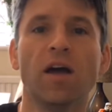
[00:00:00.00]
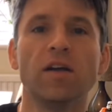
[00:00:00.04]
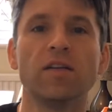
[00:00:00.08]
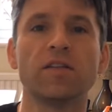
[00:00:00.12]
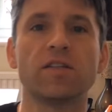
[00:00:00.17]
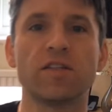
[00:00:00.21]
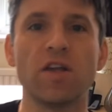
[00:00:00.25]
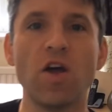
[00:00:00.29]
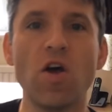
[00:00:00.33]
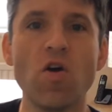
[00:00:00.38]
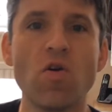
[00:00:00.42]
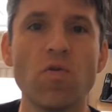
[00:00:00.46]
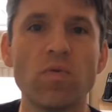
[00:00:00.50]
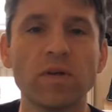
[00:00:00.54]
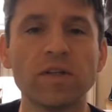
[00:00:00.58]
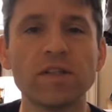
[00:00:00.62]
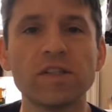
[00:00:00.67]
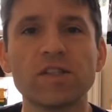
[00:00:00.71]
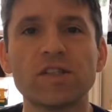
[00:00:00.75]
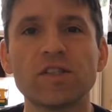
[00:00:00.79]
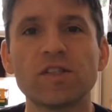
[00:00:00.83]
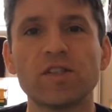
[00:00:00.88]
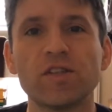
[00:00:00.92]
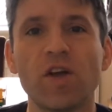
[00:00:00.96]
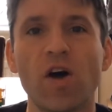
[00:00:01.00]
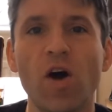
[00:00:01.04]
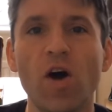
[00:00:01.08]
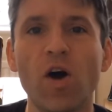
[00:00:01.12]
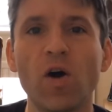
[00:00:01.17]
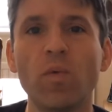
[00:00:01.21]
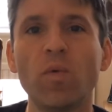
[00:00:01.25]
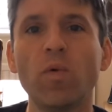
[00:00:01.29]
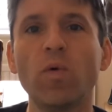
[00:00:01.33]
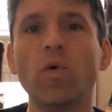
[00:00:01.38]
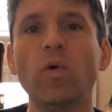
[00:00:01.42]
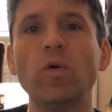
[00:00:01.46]
So,
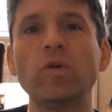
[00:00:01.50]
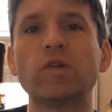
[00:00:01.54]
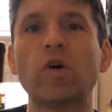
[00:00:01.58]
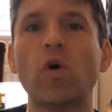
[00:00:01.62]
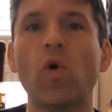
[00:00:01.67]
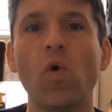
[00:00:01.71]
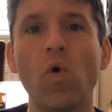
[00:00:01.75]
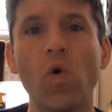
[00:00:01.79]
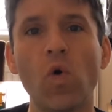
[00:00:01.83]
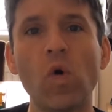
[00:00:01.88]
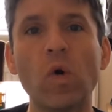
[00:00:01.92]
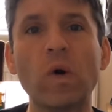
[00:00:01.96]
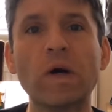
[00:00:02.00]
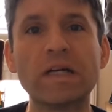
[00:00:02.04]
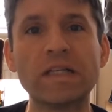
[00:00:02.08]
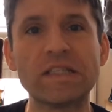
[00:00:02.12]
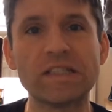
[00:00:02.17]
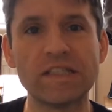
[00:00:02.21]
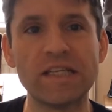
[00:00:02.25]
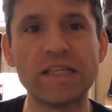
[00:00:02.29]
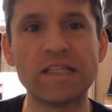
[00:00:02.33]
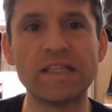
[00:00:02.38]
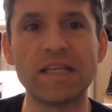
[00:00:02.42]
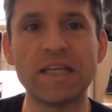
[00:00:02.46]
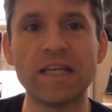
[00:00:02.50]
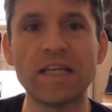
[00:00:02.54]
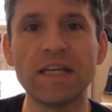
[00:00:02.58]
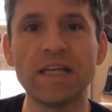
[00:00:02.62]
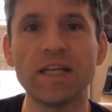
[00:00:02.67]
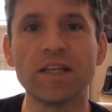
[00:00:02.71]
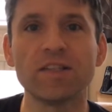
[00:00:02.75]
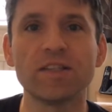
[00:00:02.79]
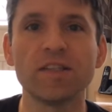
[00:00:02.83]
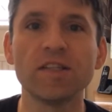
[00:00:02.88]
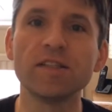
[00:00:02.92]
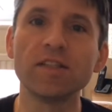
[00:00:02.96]
Star Wars or
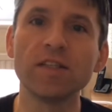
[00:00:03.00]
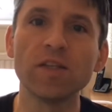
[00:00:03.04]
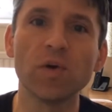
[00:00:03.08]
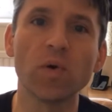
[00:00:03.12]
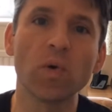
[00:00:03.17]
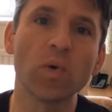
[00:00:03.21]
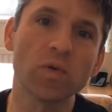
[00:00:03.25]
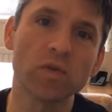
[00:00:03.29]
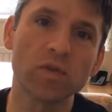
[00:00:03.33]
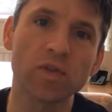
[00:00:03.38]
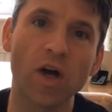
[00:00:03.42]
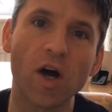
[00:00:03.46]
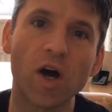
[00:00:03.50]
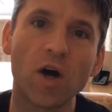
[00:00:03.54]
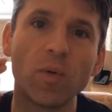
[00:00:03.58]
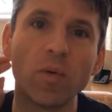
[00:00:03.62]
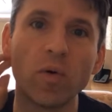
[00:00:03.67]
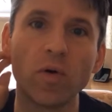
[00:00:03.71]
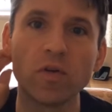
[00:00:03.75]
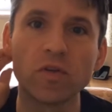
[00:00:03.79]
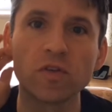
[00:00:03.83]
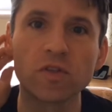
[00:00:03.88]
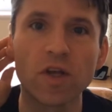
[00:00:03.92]
City or Star Wars.